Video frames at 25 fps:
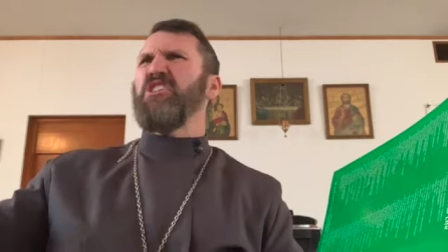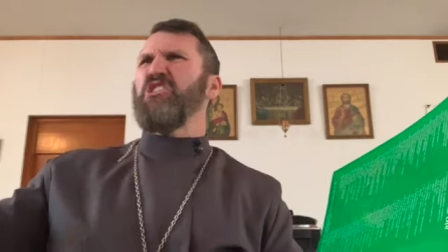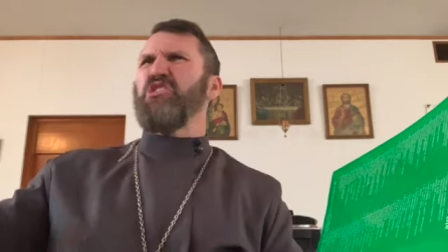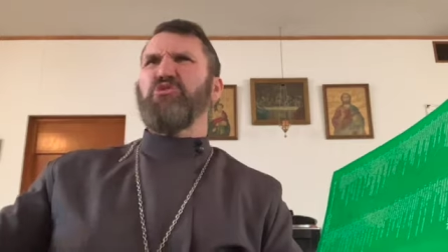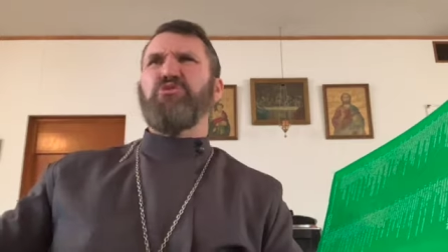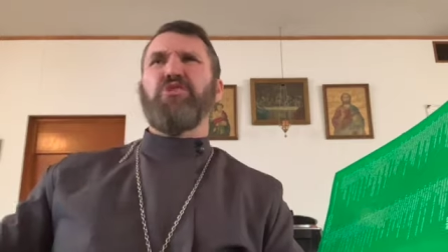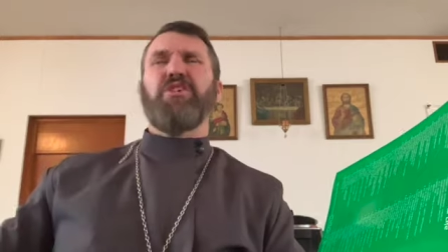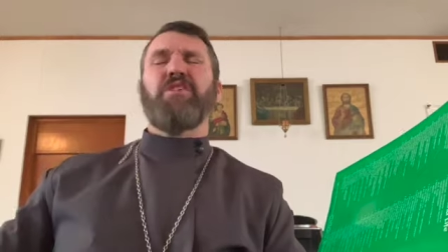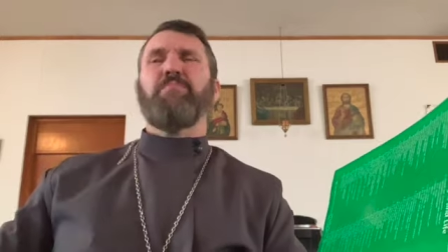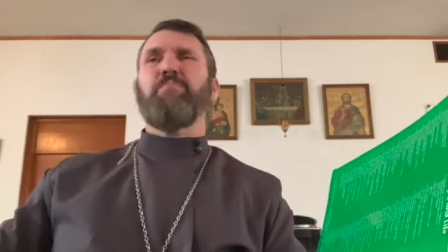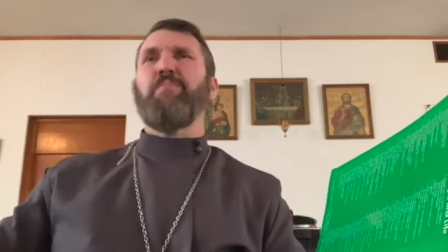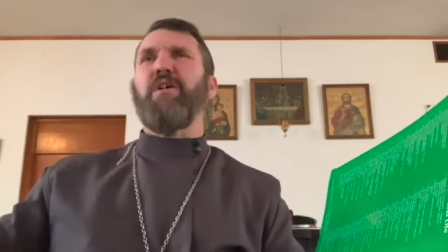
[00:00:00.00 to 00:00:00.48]

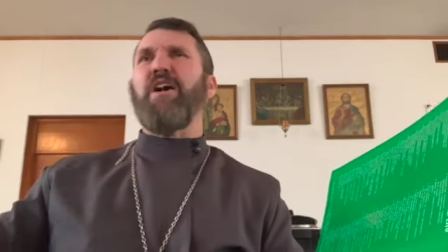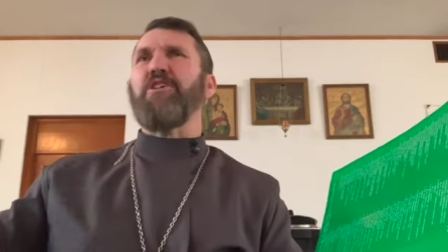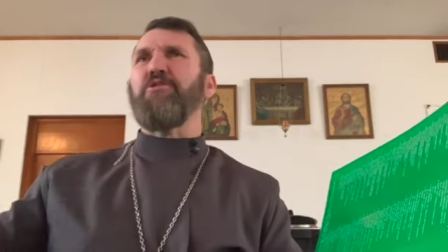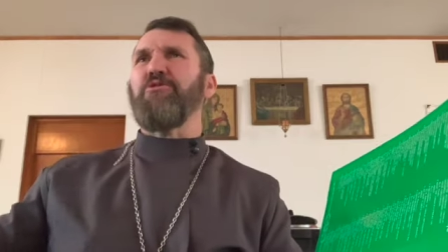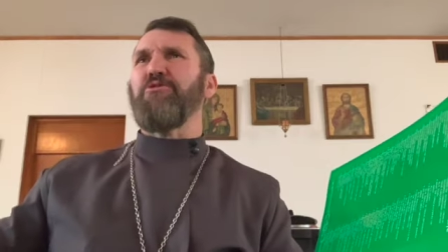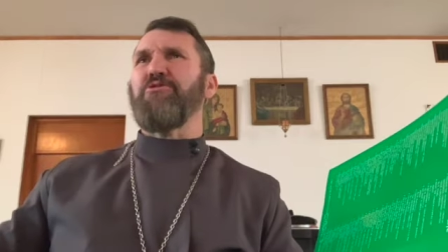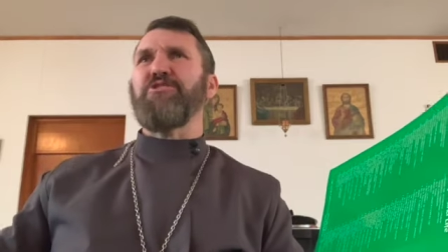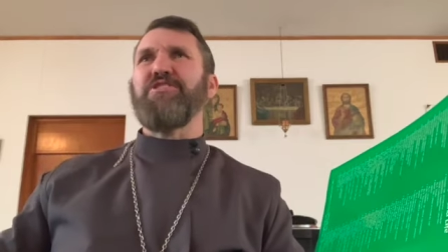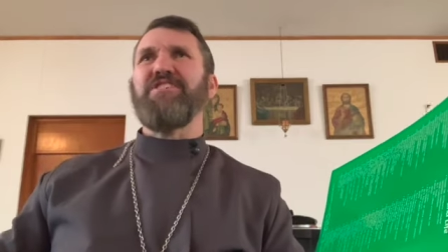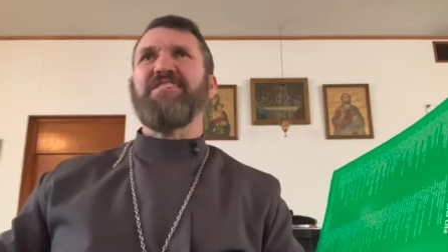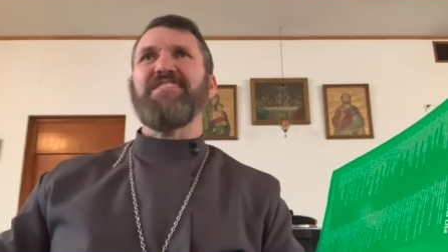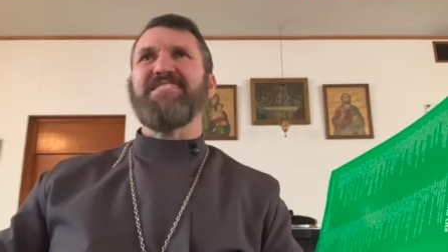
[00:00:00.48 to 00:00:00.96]
strict
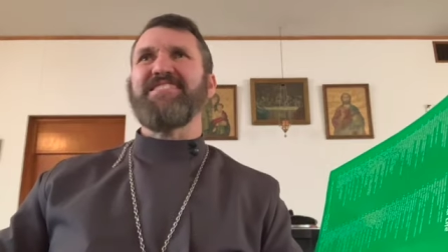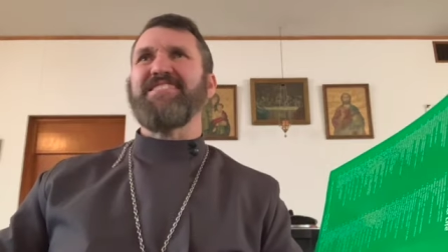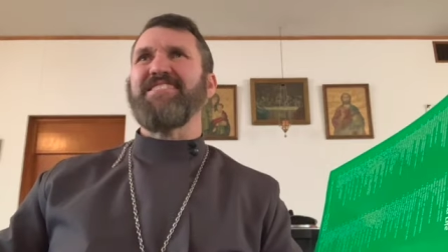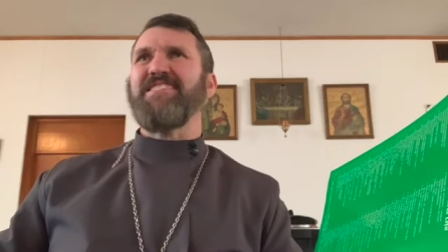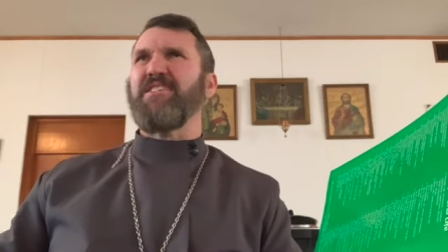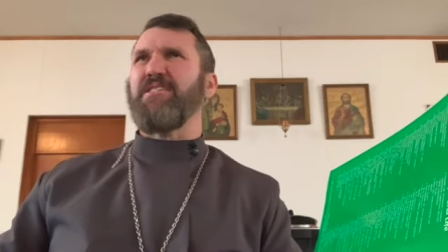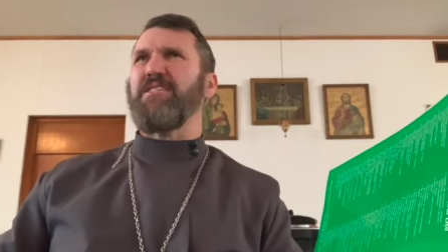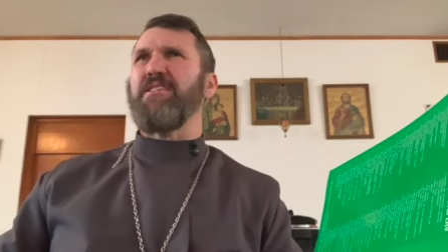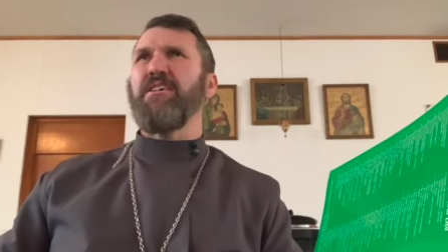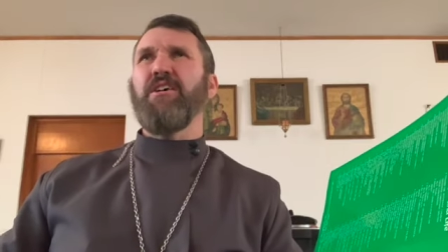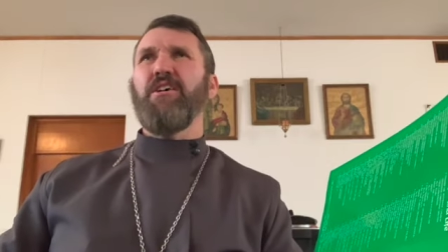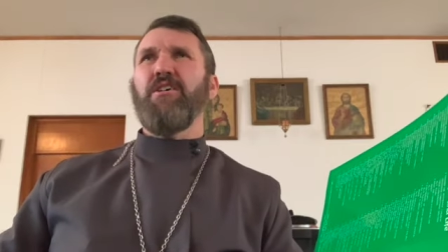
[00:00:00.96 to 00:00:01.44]

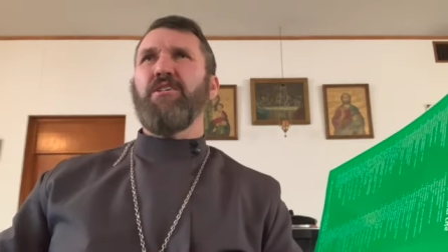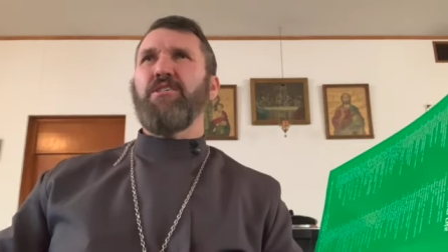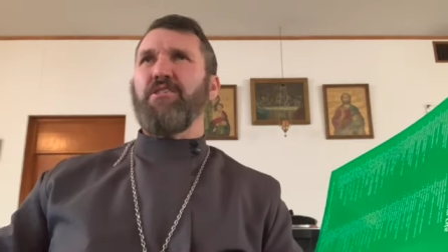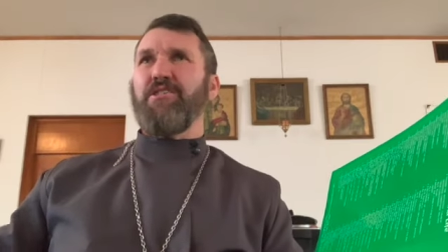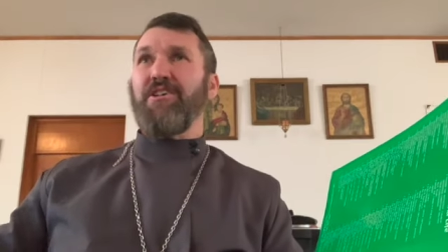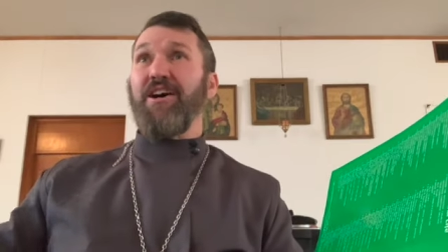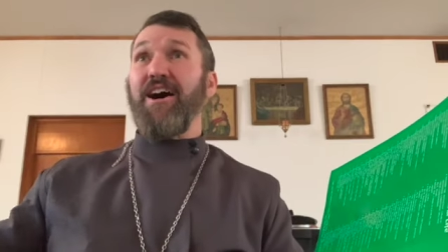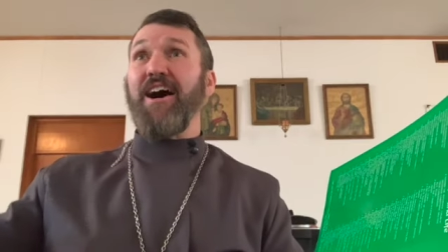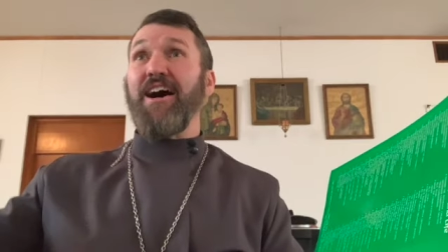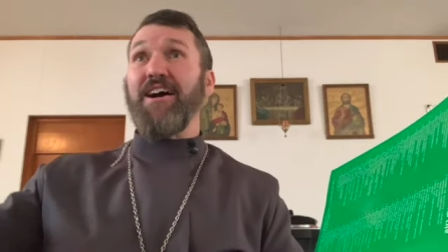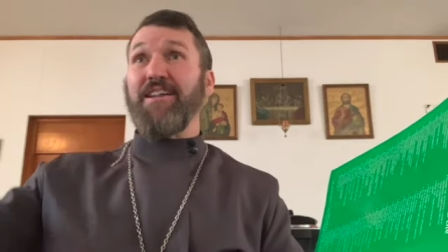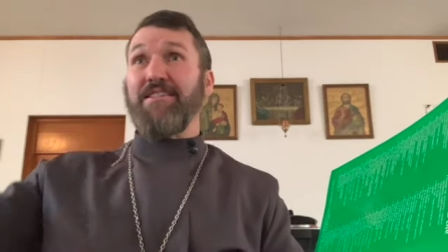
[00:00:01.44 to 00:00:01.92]
monotheistic
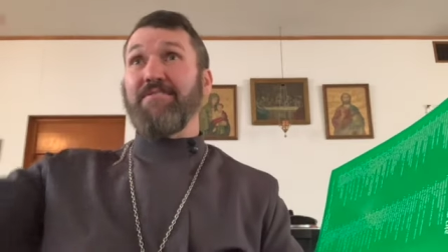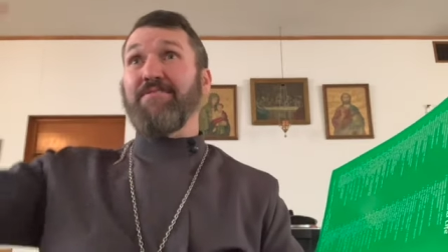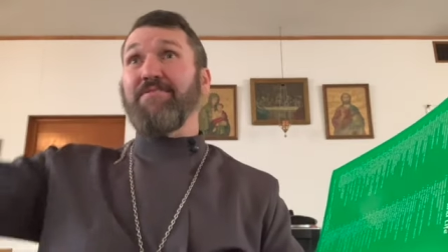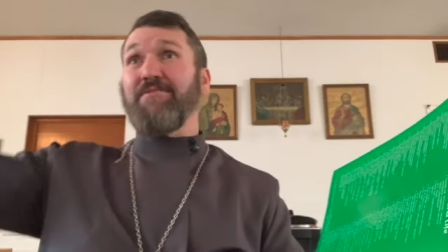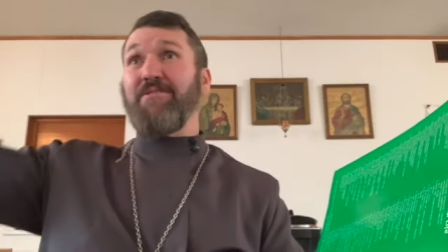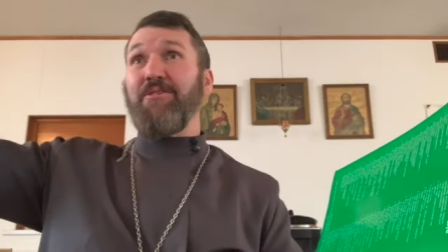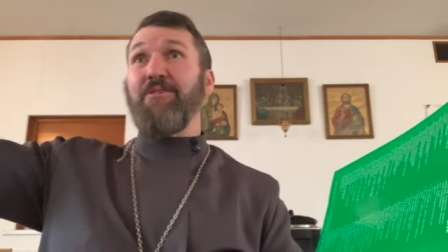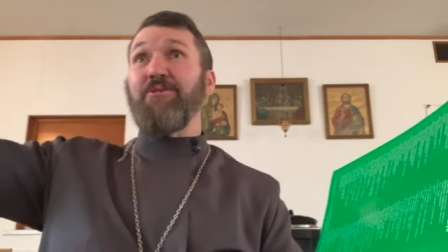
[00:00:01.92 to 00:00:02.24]
God,